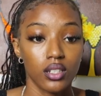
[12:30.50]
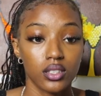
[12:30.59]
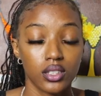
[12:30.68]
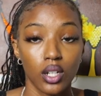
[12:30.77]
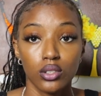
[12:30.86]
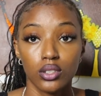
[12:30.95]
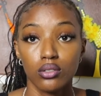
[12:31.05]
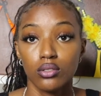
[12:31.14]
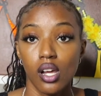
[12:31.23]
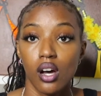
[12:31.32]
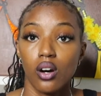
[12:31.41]

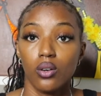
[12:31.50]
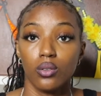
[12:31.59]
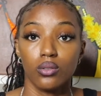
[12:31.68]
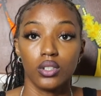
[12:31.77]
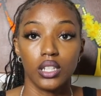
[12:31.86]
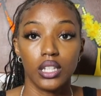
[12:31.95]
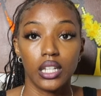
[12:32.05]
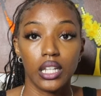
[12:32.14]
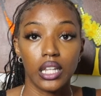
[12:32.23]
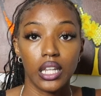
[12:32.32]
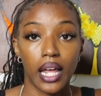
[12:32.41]
So
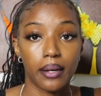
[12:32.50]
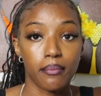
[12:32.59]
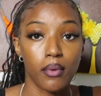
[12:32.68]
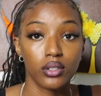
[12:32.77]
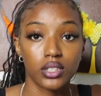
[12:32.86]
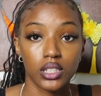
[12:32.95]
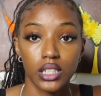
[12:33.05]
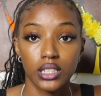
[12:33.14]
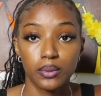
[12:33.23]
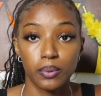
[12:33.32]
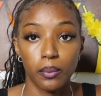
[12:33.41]
like most of
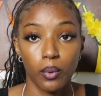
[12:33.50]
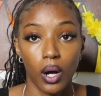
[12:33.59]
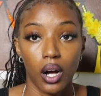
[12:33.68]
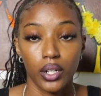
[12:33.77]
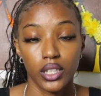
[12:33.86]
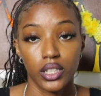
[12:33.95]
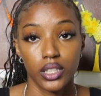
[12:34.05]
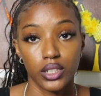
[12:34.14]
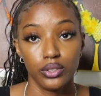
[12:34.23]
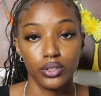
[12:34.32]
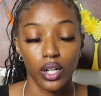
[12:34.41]
these people out
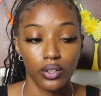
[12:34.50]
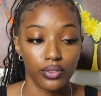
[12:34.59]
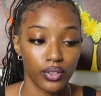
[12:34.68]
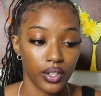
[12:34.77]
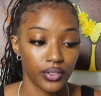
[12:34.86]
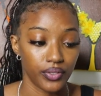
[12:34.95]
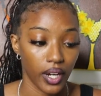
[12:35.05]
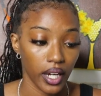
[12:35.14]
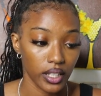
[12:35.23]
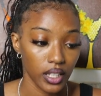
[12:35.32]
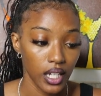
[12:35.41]
here, for a
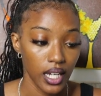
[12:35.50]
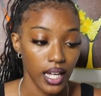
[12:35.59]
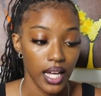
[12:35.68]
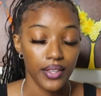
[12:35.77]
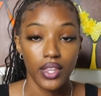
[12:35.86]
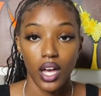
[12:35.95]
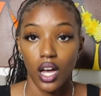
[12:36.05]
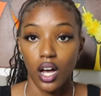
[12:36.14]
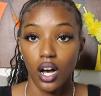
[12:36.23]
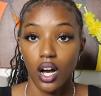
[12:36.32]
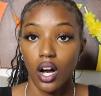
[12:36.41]
fact
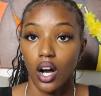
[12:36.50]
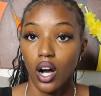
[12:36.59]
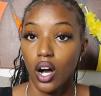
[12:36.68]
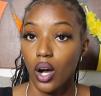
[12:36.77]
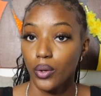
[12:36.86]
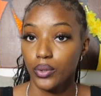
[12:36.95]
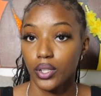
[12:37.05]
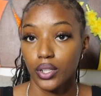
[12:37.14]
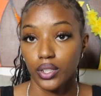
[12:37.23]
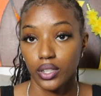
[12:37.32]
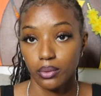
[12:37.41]
that, oh,
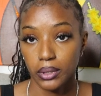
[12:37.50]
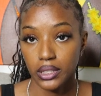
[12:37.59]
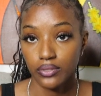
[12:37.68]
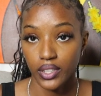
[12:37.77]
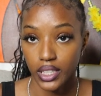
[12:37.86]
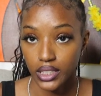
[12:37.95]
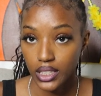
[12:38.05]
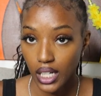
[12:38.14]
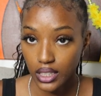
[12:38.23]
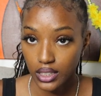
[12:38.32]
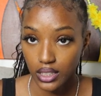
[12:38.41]
they're gonna be very
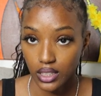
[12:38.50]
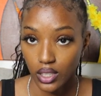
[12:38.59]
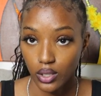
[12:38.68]
toxic.